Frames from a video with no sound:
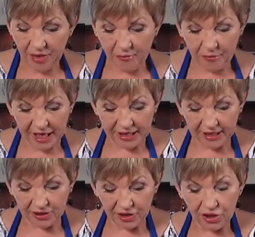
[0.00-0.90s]

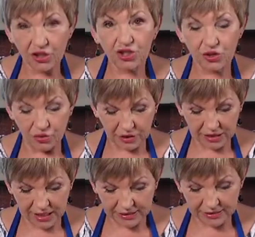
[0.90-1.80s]
bacon
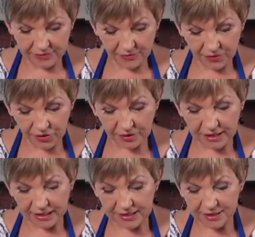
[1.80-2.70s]
shortcut. Look at
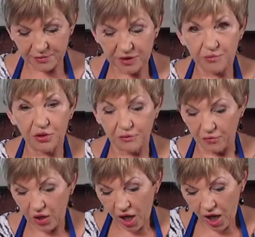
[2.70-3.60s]
that, it's just
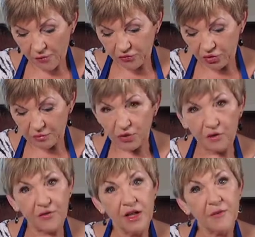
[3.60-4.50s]
beautiful. I've trimmed off
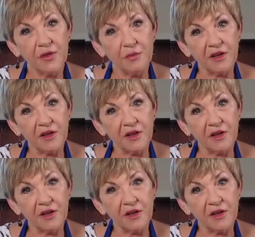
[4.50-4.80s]
the